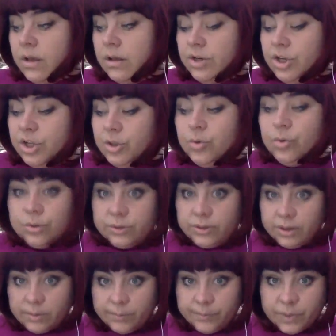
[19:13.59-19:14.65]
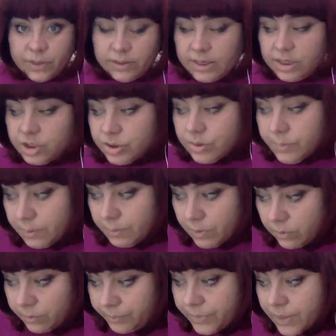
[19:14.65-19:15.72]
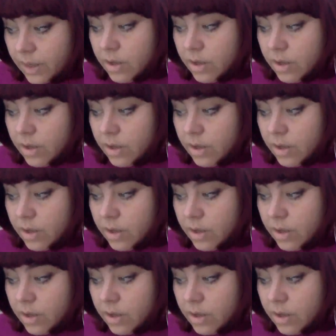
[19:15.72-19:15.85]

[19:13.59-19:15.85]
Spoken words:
Ninurta in ancient Babylon.